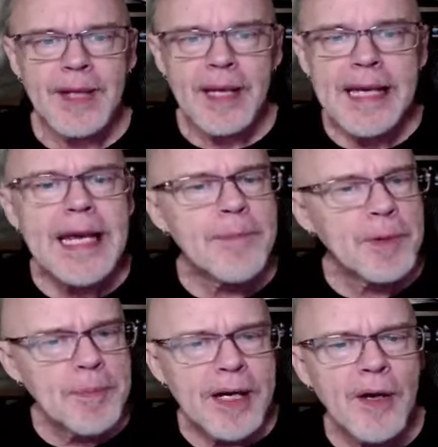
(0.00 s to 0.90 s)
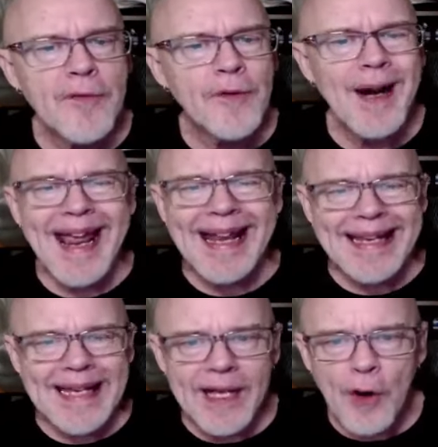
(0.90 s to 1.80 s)
He prepared for
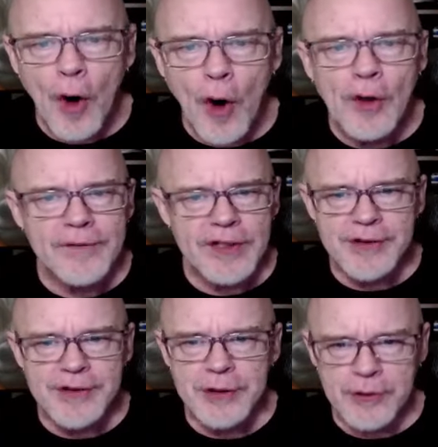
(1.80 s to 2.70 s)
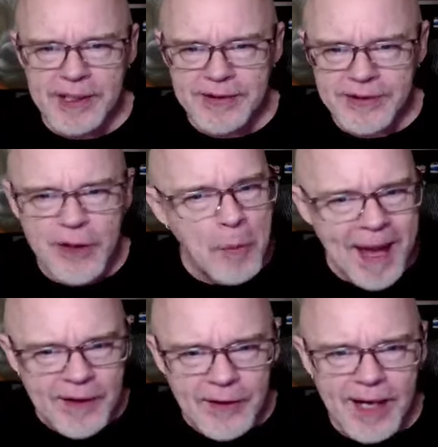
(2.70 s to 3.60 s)
any and all of his duties, no
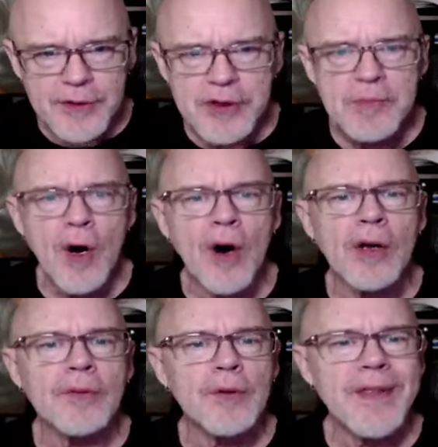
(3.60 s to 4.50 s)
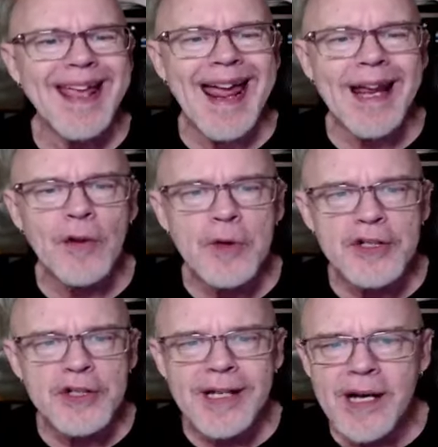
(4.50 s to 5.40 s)
matter how small, with the
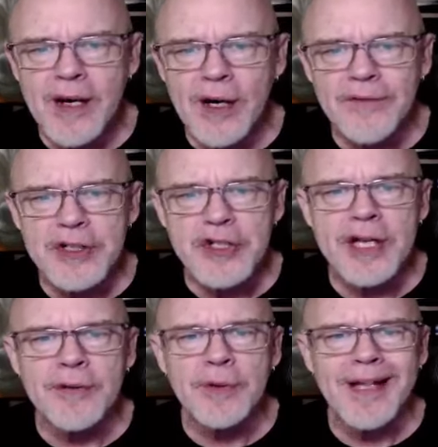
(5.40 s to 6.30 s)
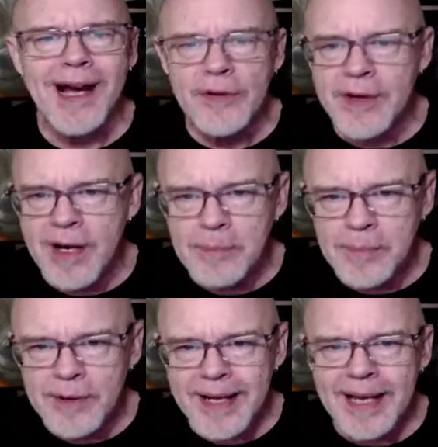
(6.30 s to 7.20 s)
anguished care of a general
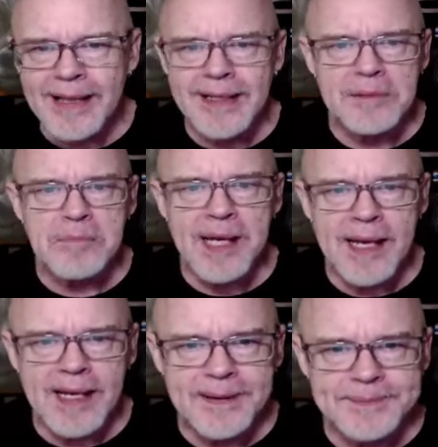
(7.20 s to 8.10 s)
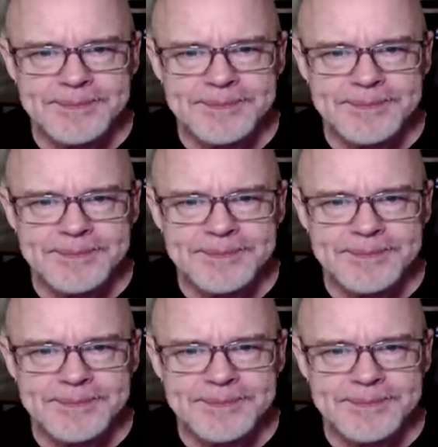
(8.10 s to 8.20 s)
outnumbered and at bay.